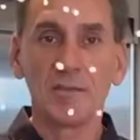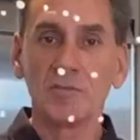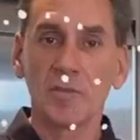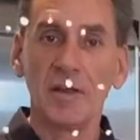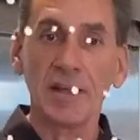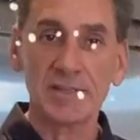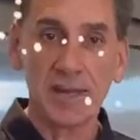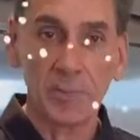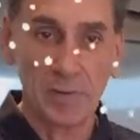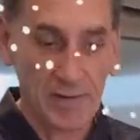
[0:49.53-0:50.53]
So the next
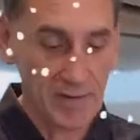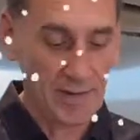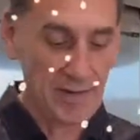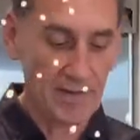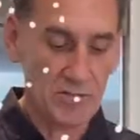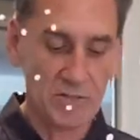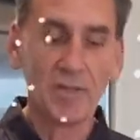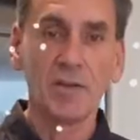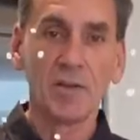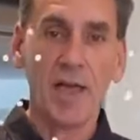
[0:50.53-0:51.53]
step is
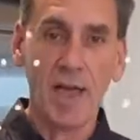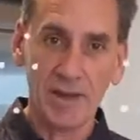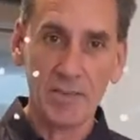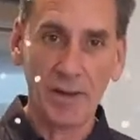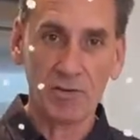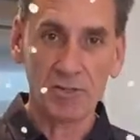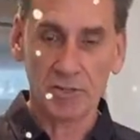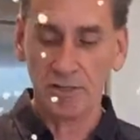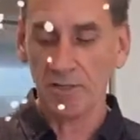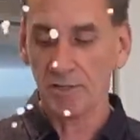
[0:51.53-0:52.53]
adding the powdered
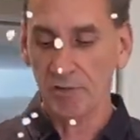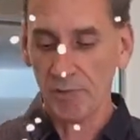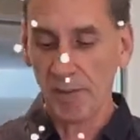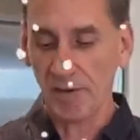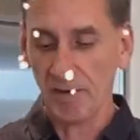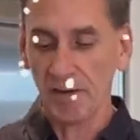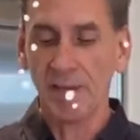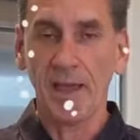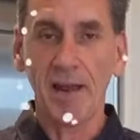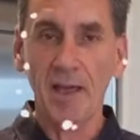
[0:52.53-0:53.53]
sugar to the
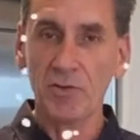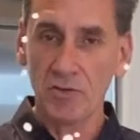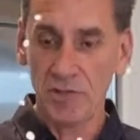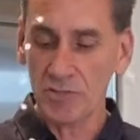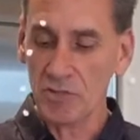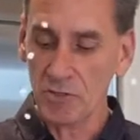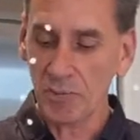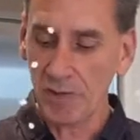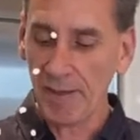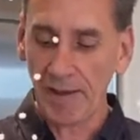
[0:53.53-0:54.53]
butter. And how you do this is you
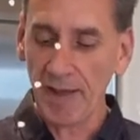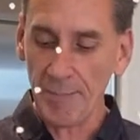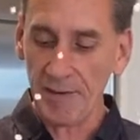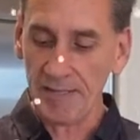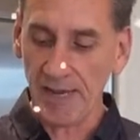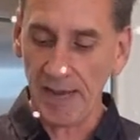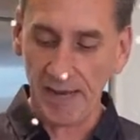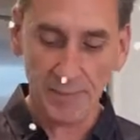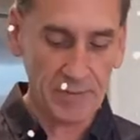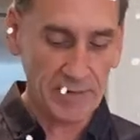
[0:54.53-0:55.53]
put about a cup at a
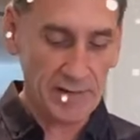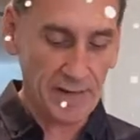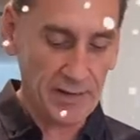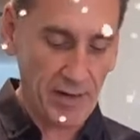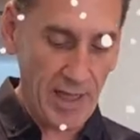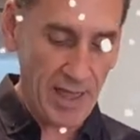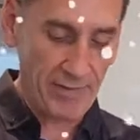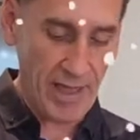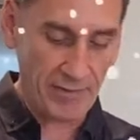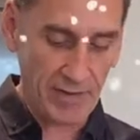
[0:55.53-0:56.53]
time. And here I have
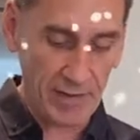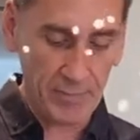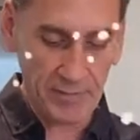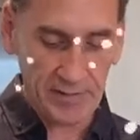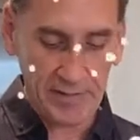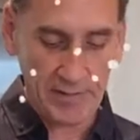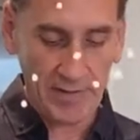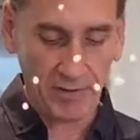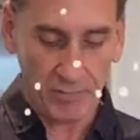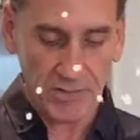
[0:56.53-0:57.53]
half cup
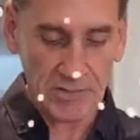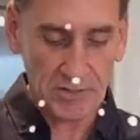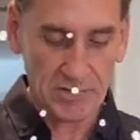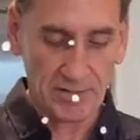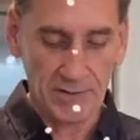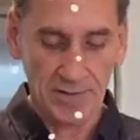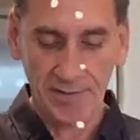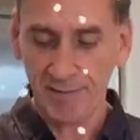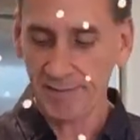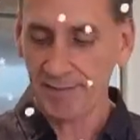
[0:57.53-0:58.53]
increments.
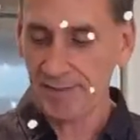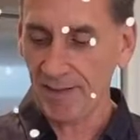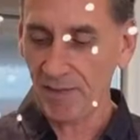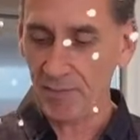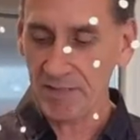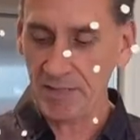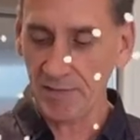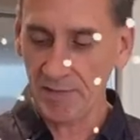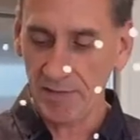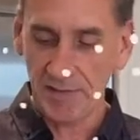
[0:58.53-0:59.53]
Get all
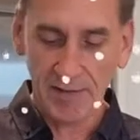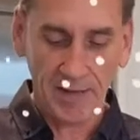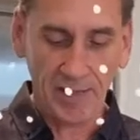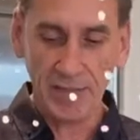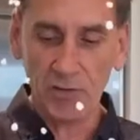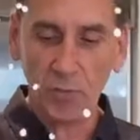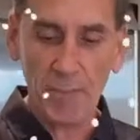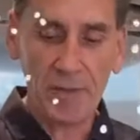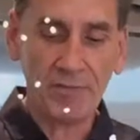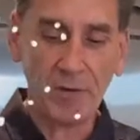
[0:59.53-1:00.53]
myself. And then you
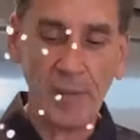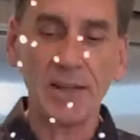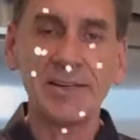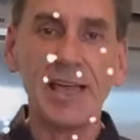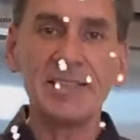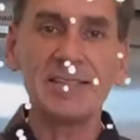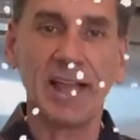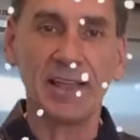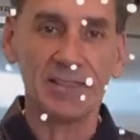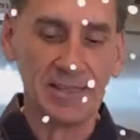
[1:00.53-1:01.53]
whip it for about 10
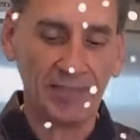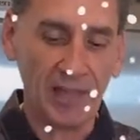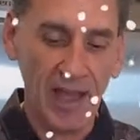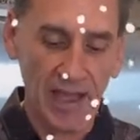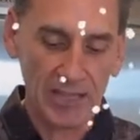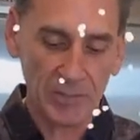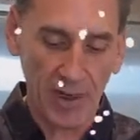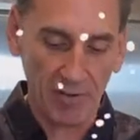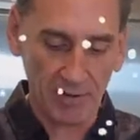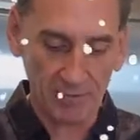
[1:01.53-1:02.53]
seconds at the highest
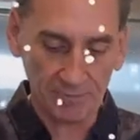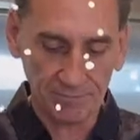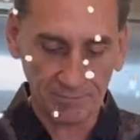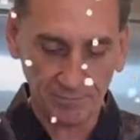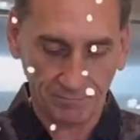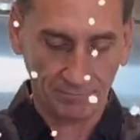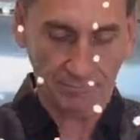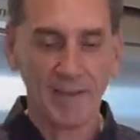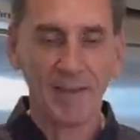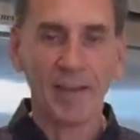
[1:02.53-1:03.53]

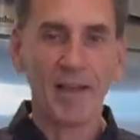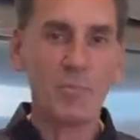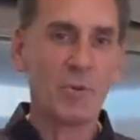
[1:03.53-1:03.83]
power. A